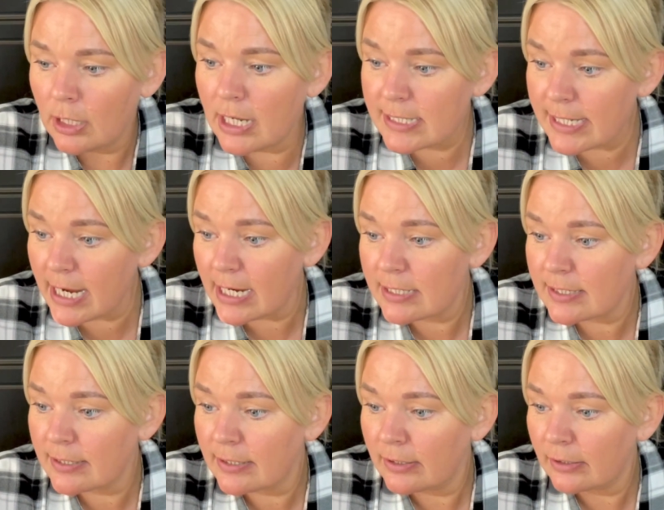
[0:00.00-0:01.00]
Is
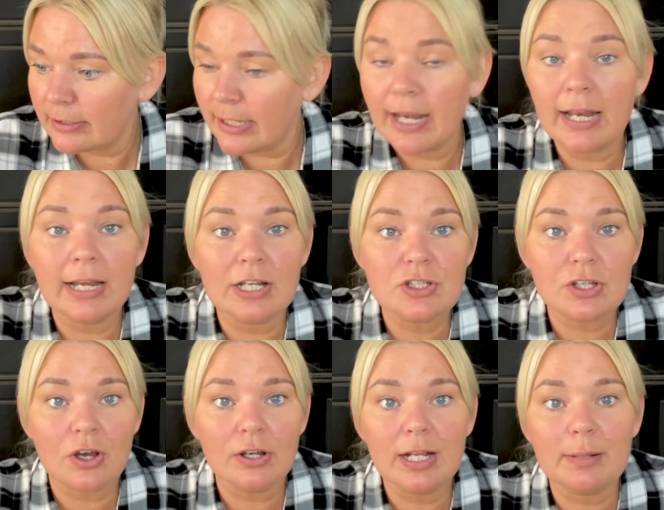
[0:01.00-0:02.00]
it? Mm-hmm. Get in, it's
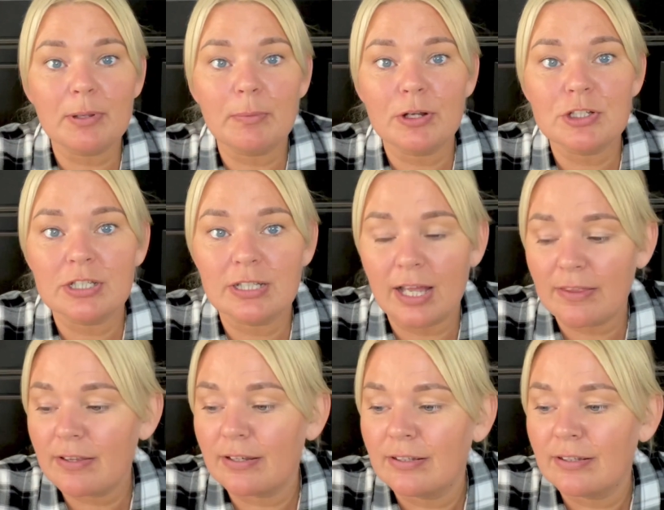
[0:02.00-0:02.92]
on. I'll be watching that then.